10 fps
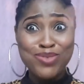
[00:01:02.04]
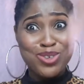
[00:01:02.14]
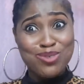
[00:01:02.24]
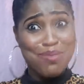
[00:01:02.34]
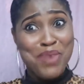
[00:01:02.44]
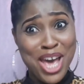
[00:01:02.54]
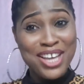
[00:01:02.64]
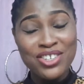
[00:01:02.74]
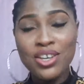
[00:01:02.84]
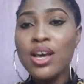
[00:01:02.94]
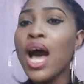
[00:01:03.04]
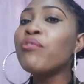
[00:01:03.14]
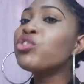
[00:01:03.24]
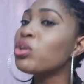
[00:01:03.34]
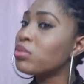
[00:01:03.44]
to the page. Have
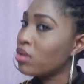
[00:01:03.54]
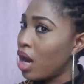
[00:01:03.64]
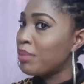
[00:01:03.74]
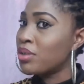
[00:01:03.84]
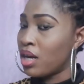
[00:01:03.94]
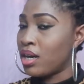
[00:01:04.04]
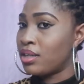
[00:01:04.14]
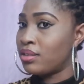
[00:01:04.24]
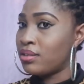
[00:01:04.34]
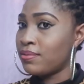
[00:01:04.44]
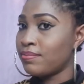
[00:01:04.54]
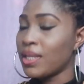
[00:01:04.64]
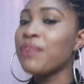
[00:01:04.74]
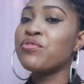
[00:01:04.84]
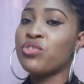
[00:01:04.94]
you subscribed, guys?
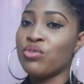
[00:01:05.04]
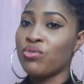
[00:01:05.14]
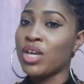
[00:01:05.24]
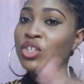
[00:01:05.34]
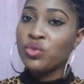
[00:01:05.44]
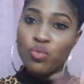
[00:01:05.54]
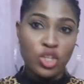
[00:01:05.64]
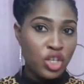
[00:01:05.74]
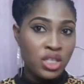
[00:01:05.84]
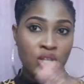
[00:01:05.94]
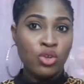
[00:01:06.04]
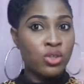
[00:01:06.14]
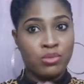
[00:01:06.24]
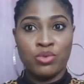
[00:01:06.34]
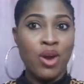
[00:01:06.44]
Have you? Are you just watching it and not
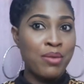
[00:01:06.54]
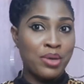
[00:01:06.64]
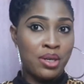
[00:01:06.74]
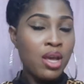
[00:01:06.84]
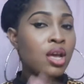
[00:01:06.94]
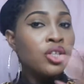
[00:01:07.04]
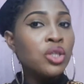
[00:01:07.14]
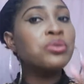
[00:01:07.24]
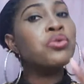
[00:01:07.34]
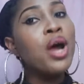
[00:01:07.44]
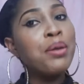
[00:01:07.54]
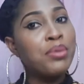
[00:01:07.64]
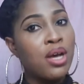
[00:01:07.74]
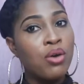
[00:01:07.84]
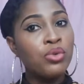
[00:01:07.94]
subscribing? Subscribe
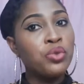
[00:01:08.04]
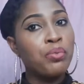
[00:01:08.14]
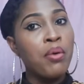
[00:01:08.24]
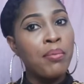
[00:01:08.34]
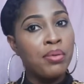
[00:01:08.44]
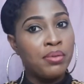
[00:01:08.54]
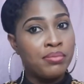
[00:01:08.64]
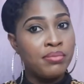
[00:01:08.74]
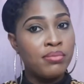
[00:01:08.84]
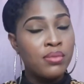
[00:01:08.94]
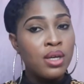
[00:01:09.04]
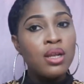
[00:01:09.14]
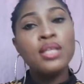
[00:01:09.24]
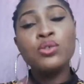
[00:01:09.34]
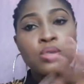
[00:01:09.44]
now. What's your problem?
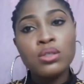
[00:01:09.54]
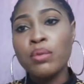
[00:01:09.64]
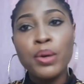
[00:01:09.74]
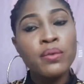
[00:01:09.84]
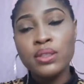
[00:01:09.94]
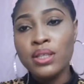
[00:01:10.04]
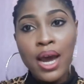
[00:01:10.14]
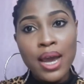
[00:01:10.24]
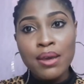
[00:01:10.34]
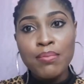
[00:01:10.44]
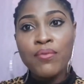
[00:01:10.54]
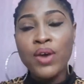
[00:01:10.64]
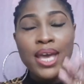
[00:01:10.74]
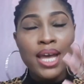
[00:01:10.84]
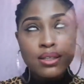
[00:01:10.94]
Let's go to the topic of the day before I get